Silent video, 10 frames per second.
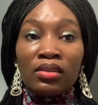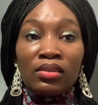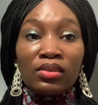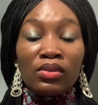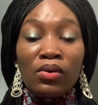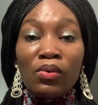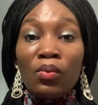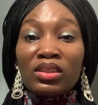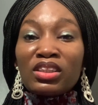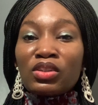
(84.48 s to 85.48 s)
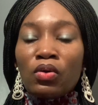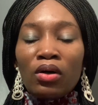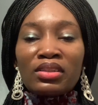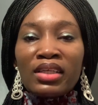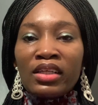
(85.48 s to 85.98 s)
So, what is
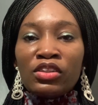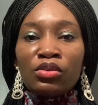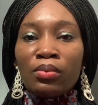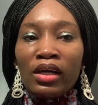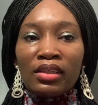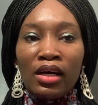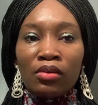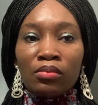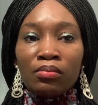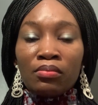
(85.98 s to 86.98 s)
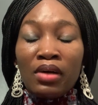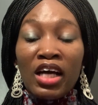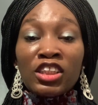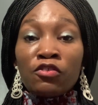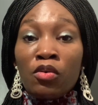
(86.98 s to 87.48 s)
God telling you right now?
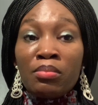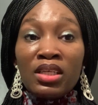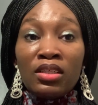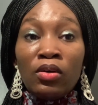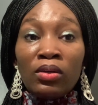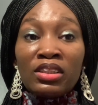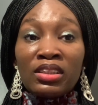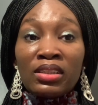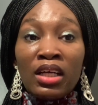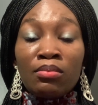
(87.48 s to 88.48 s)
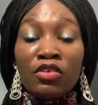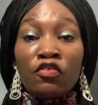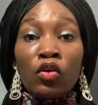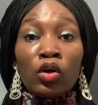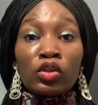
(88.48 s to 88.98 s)
As for me, God is telling me
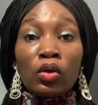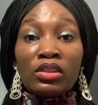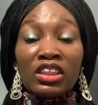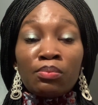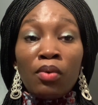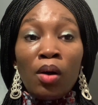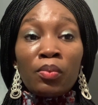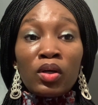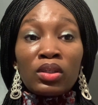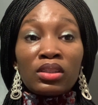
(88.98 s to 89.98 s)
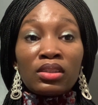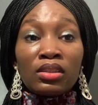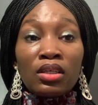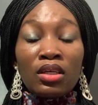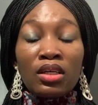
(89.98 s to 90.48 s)
focus on his purpose
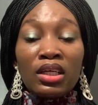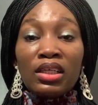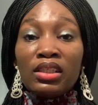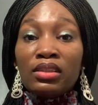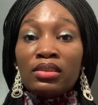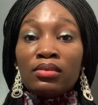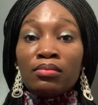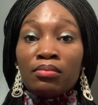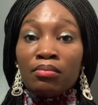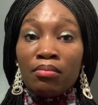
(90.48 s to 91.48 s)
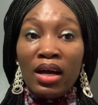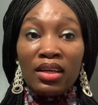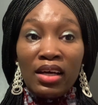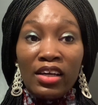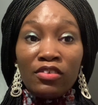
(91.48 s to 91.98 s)
in my
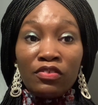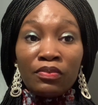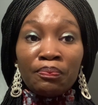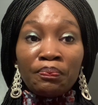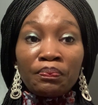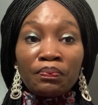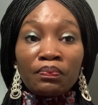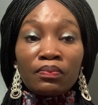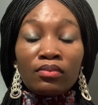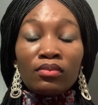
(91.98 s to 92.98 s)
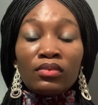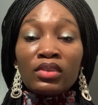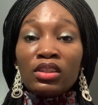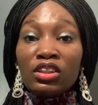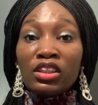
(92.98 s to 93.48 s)
life,
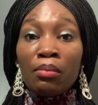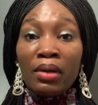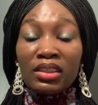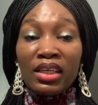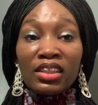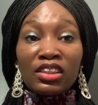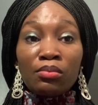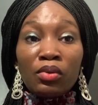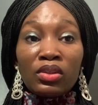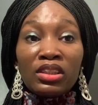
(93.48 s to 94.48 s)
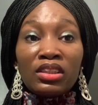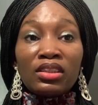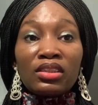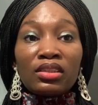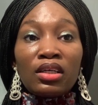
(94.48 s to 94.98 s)
share my
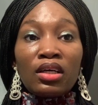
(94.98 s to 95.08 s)
testimonies,